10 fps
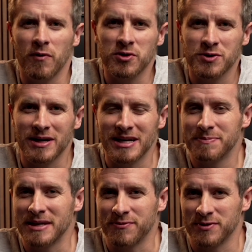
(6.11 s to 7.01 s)
We've also got an
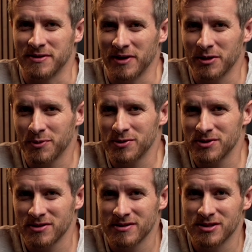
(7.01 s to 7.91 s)
update for
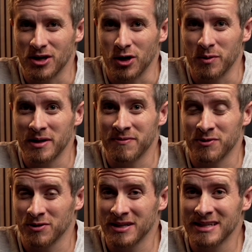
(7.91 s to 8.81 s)
developers, so if
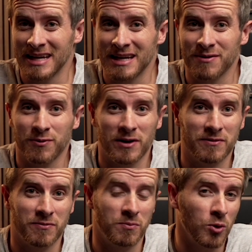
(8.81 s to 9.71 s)
you're looking to get in front
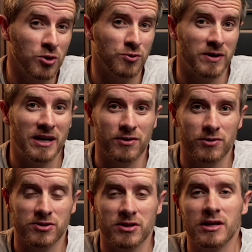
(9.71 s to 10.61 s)
of more
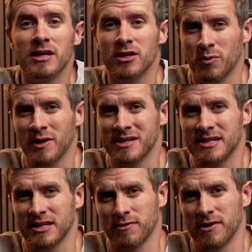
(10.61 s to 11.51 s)
creators, you'll want to
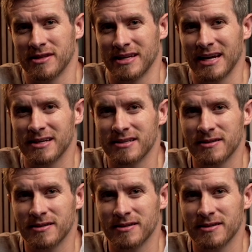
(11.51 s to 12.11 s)
stick around to the end.